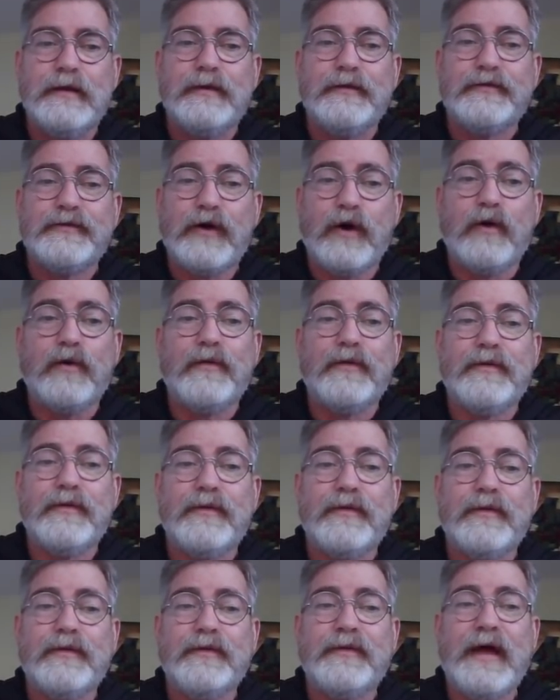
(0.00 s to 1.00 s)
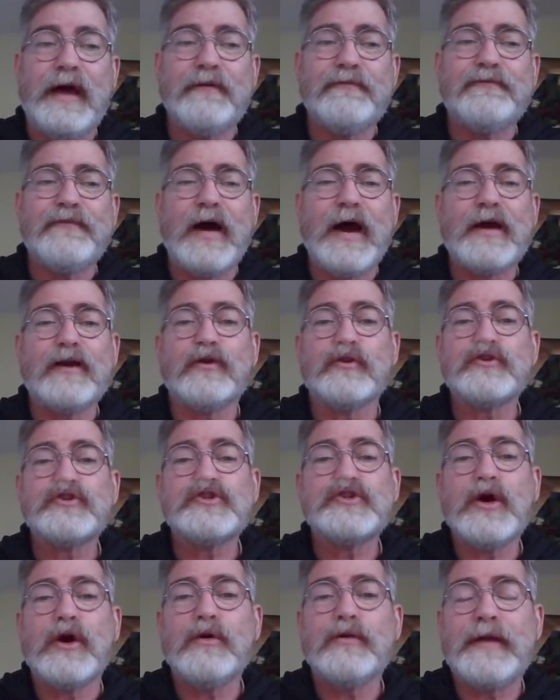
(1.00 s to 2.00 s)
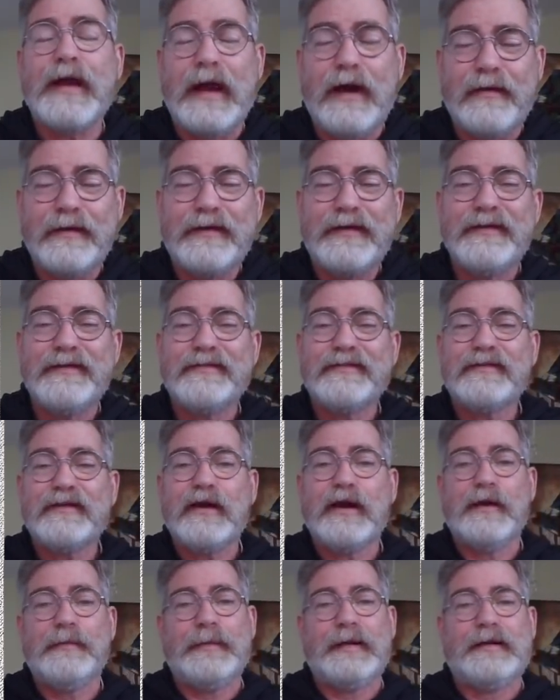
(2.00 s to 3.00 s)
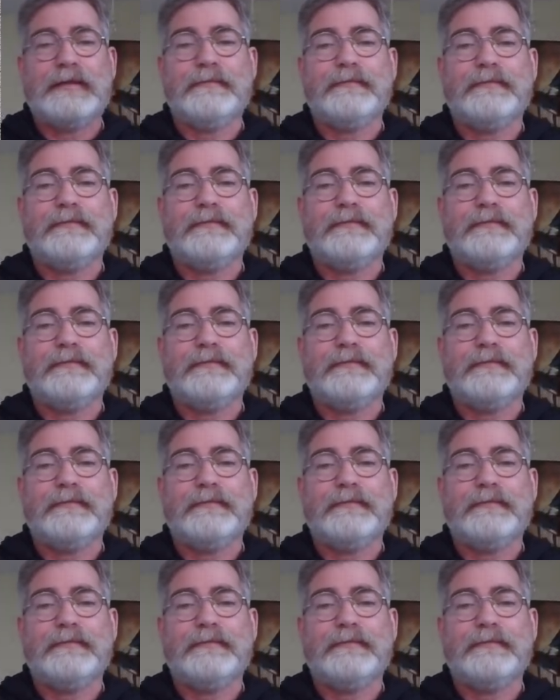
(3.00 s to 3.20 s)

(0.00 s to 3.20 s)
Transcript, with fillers: So that final showdown is coming.